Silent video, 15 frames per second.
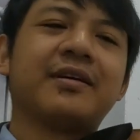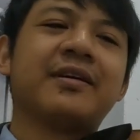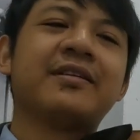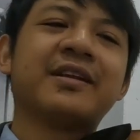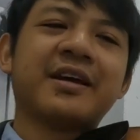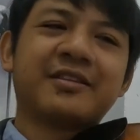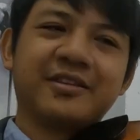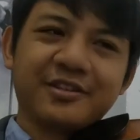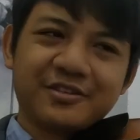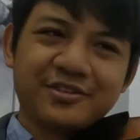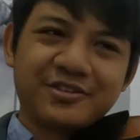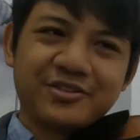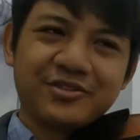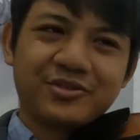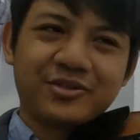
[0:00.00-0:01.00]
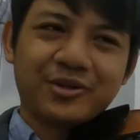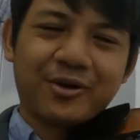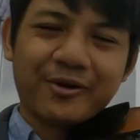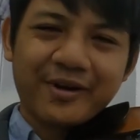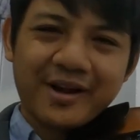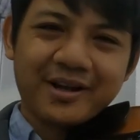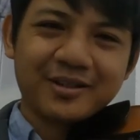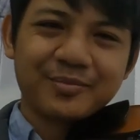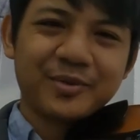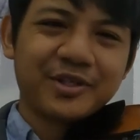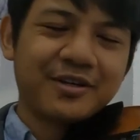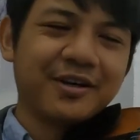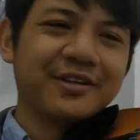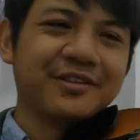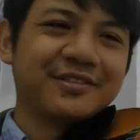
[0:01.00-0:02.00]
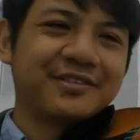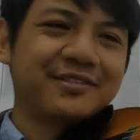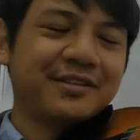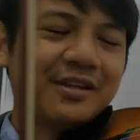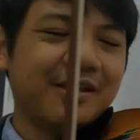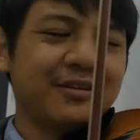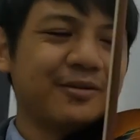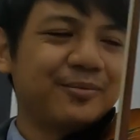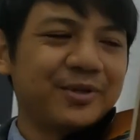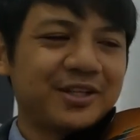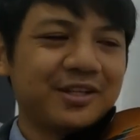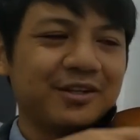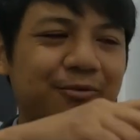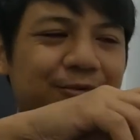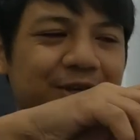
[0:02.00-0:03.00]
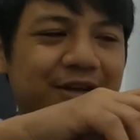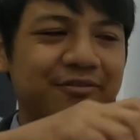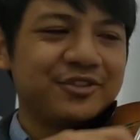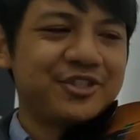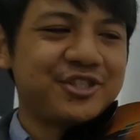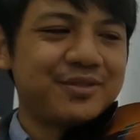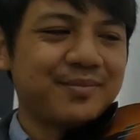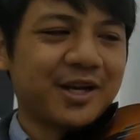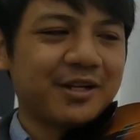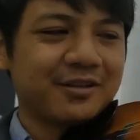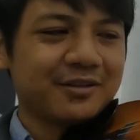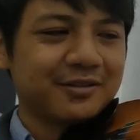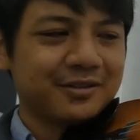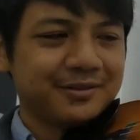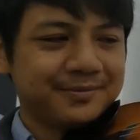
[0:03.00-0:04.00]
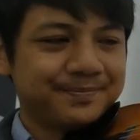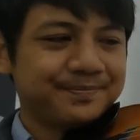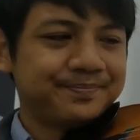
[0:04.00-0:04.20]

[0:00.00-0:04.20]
And I think this is correct because at the beginning we have a G minor chord.